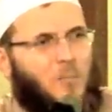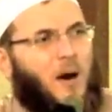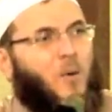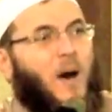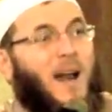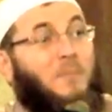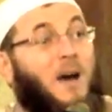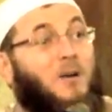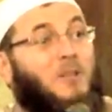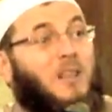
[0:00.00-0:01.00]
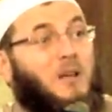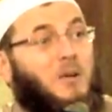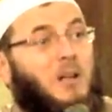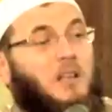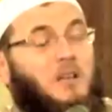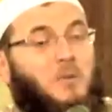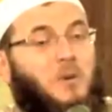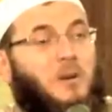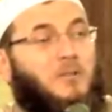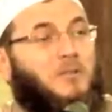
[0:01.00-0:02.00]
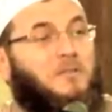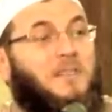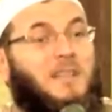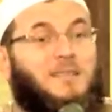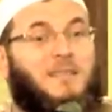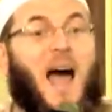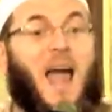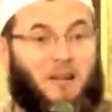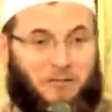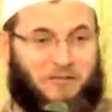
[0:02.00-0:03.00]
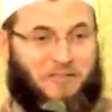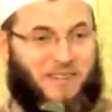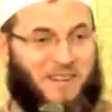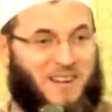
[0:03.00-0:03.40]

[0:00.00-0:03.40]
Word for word: But what about the goodly reward of this life?